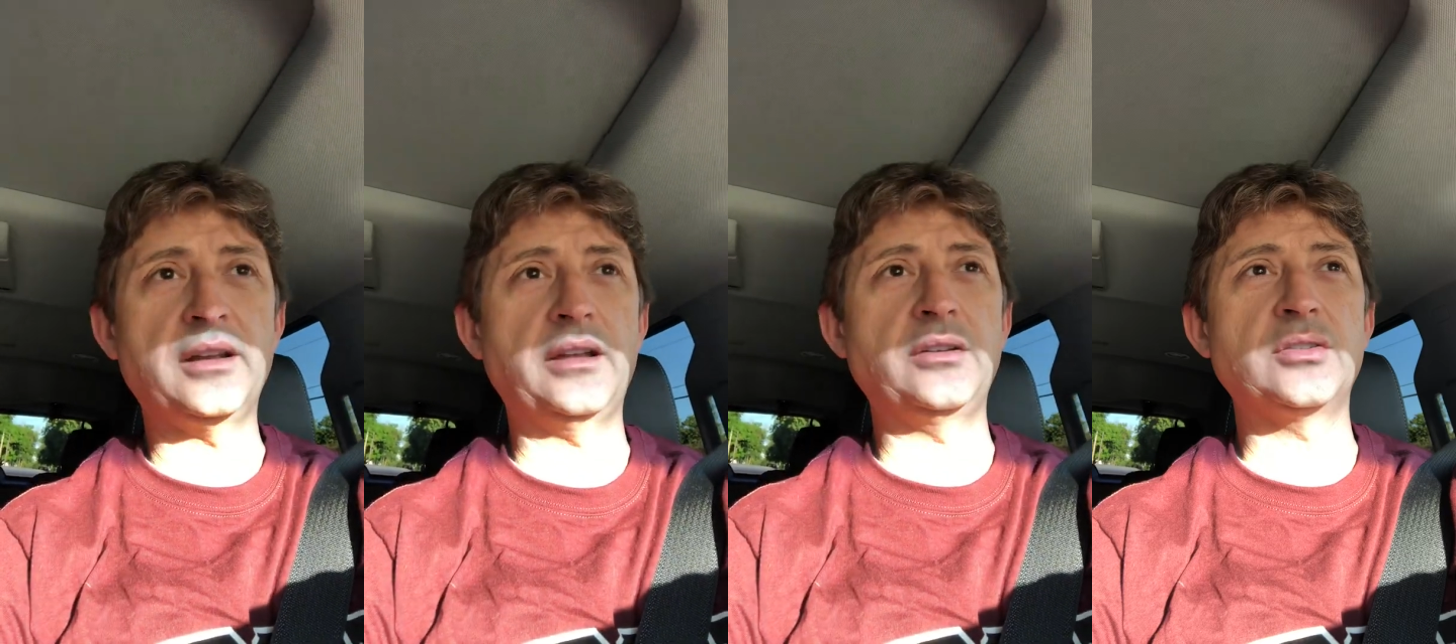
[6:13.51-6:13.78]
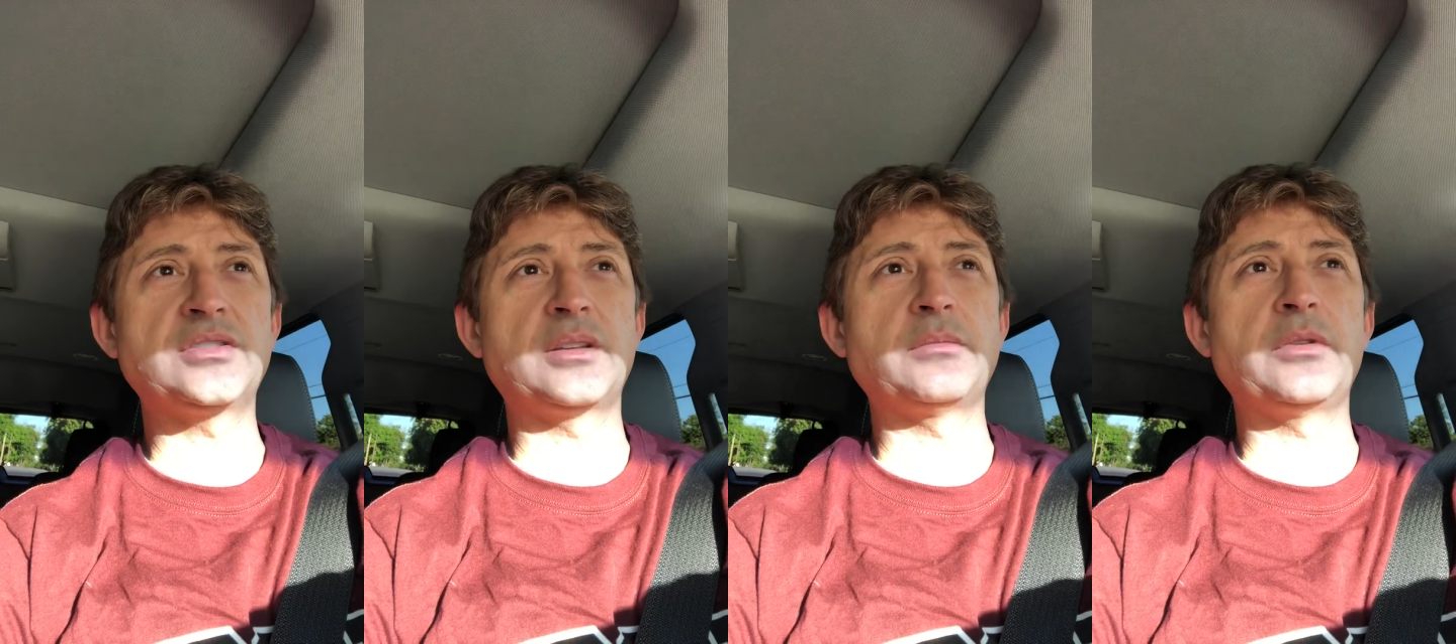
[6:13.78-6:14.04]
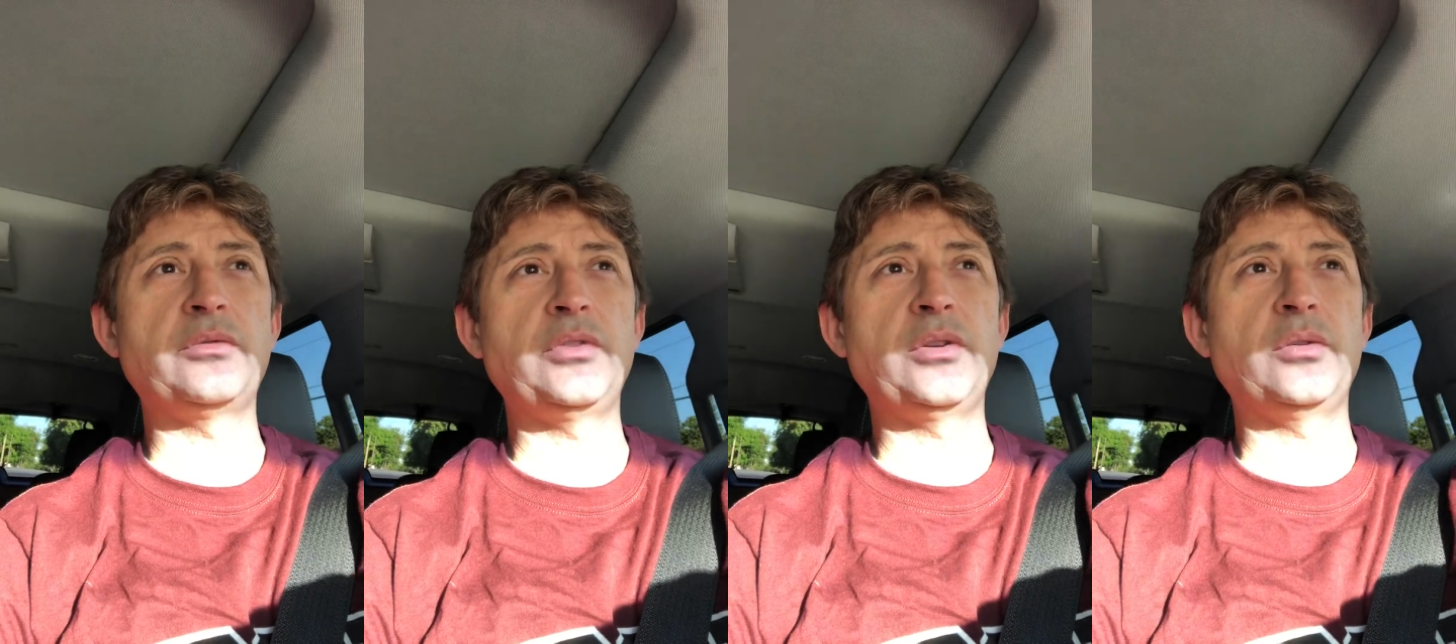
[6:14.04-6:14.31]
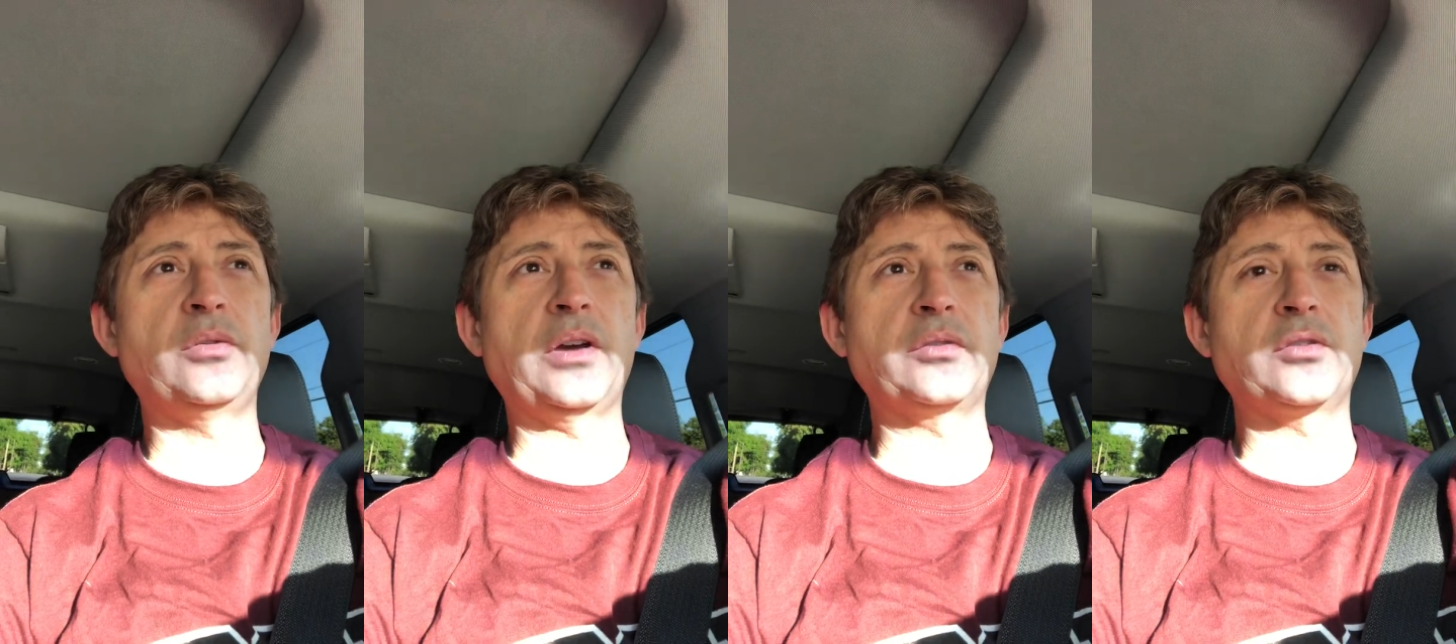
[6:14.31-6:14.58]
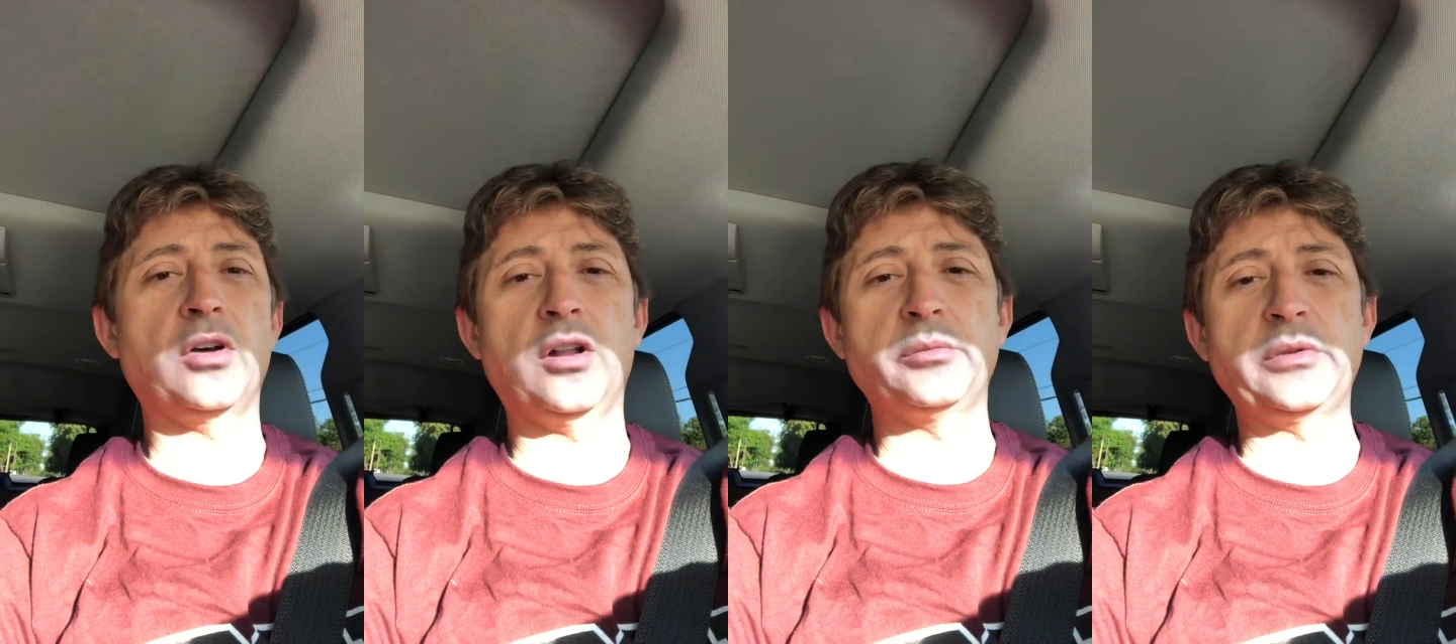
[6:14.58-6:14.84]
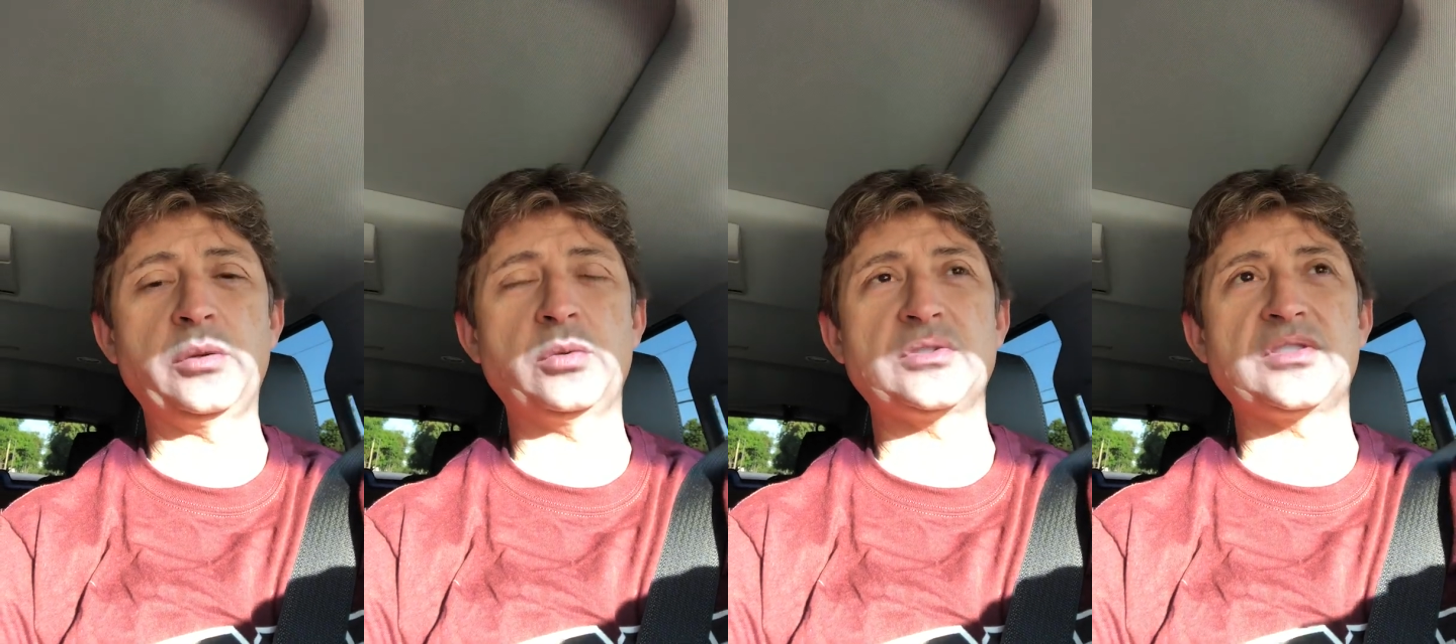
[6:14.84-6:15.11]
I know some of you have called
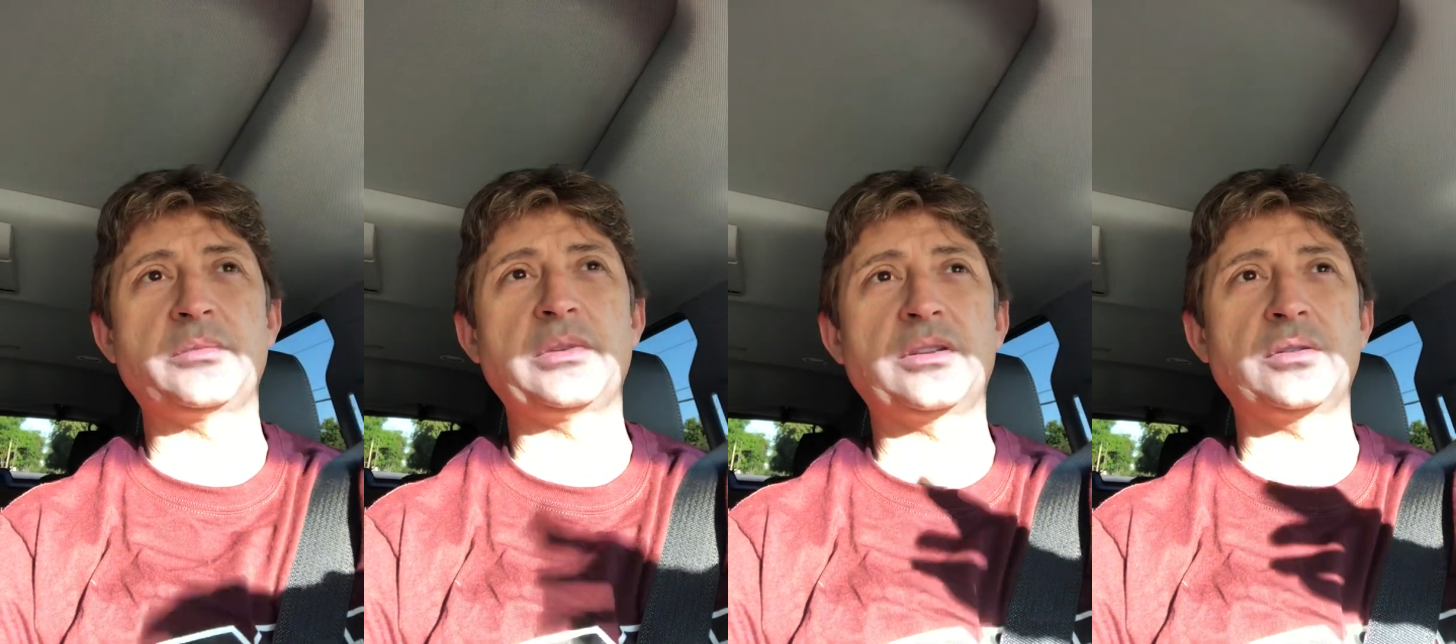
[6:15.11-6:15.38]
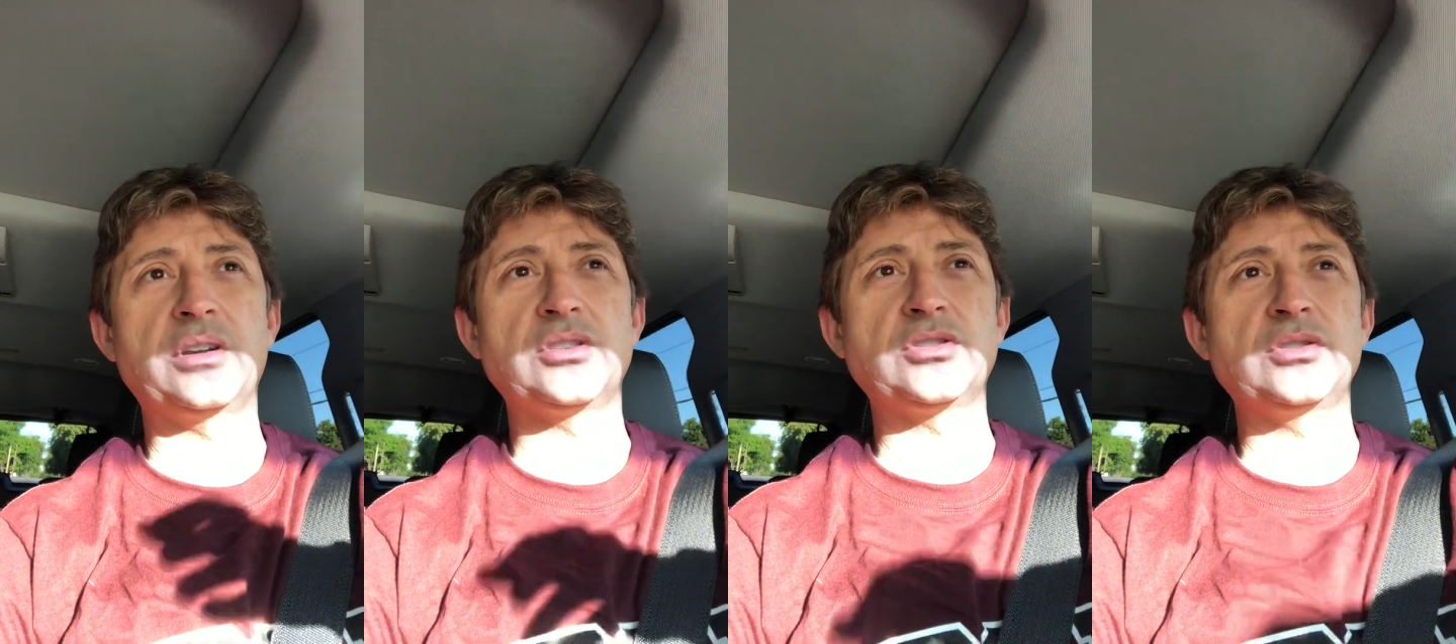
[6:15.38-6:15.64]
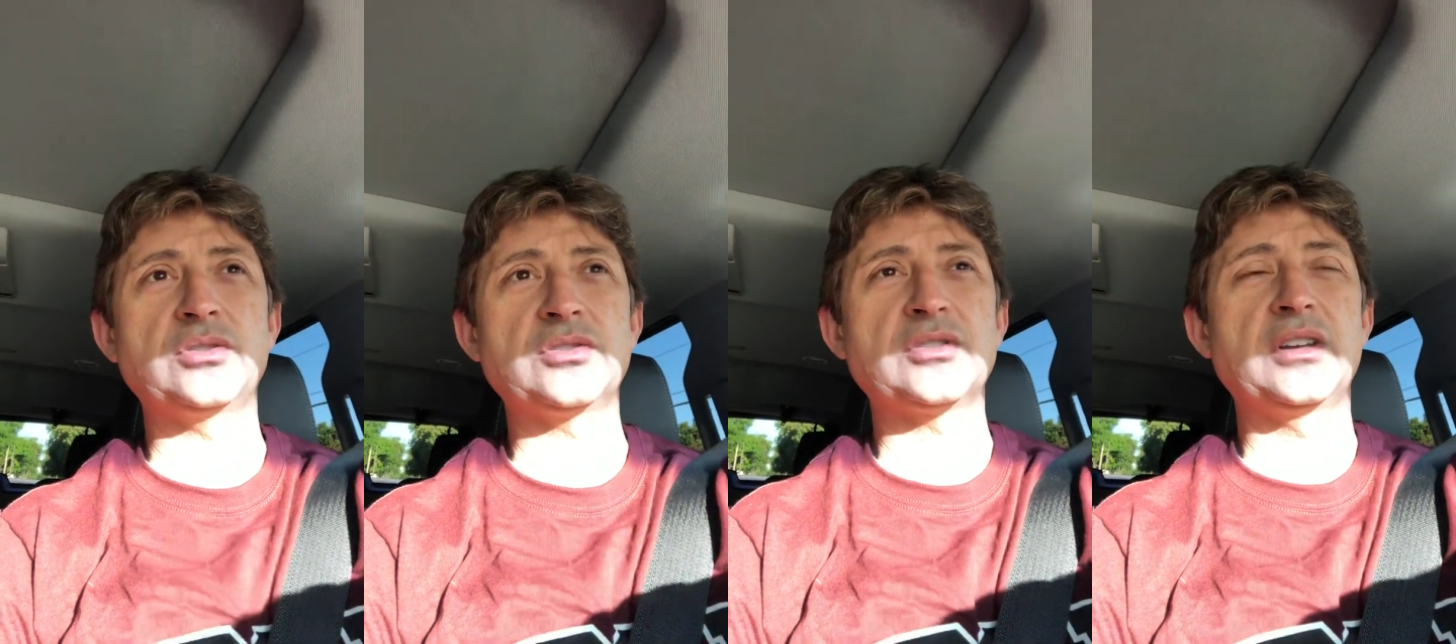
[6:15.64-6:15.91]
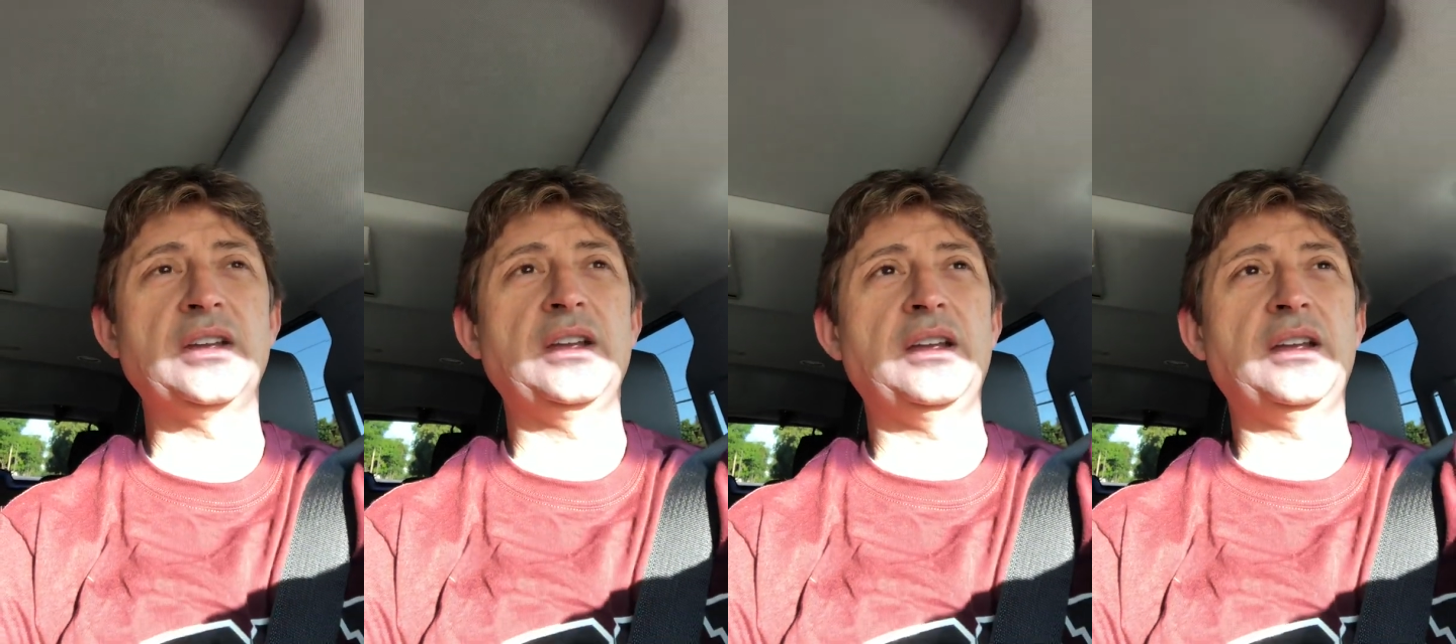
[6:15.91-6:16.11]
me with some other issues.